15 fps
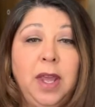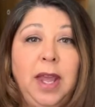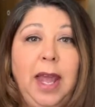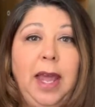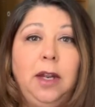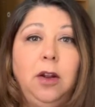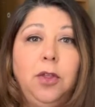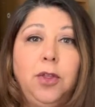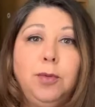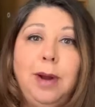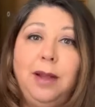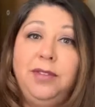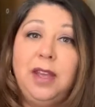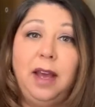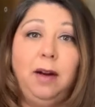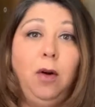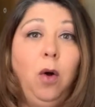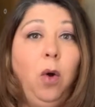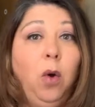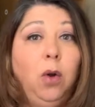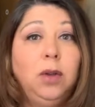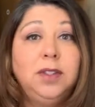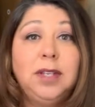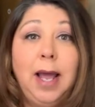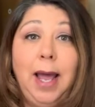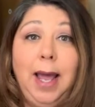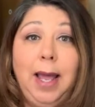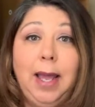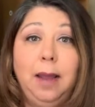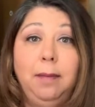And throughout that whole
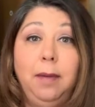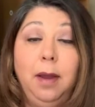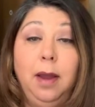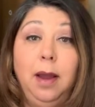time,